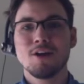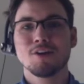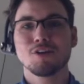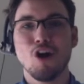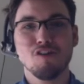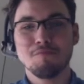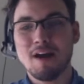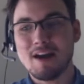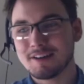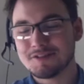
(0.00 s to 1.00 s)
golf
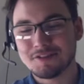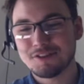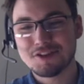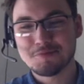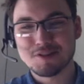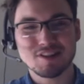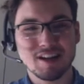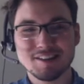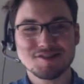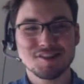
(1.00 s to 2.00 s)
bags and Christmas
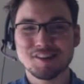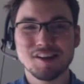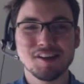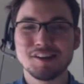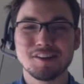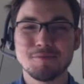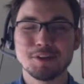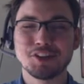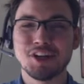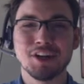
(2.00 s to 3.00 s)
lights can get into the
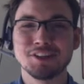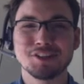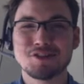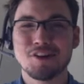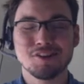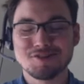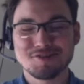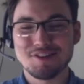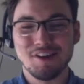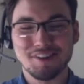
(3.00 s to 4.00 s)
machine and just cause,
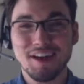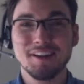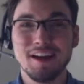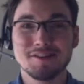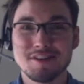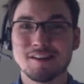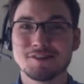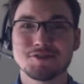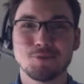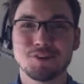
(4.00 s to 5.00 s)

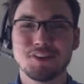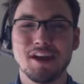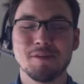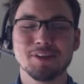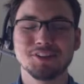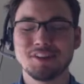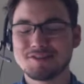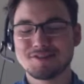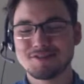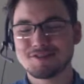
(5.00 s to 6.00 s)
$10,000 worth of damage. And
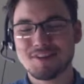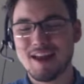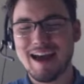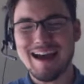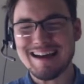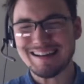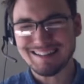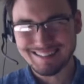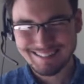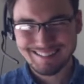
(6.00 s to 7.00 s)
it's just,
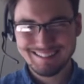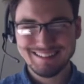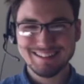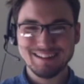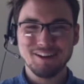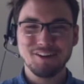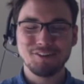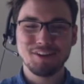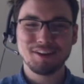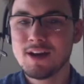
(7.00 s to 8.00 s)

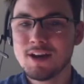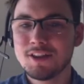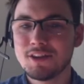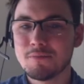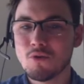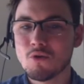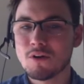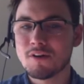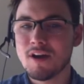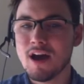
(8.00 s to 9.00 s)
the
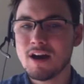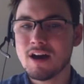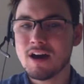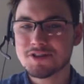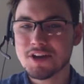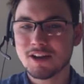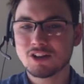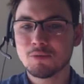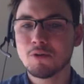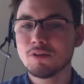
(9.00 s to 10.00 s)
more
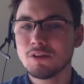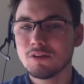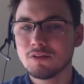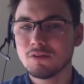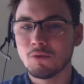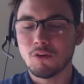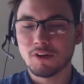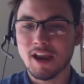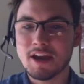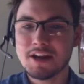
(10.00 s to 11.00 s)
non-recyclable or
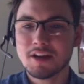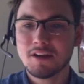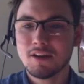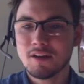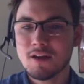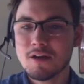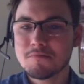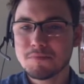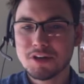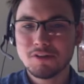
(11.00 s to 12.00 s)
organic
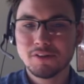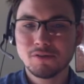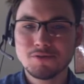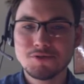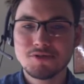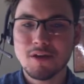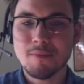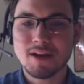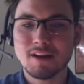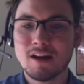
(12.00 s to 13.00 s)
materials that
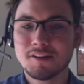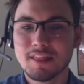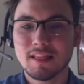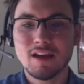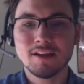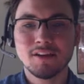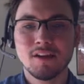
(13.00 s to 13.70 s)
make it onto the line,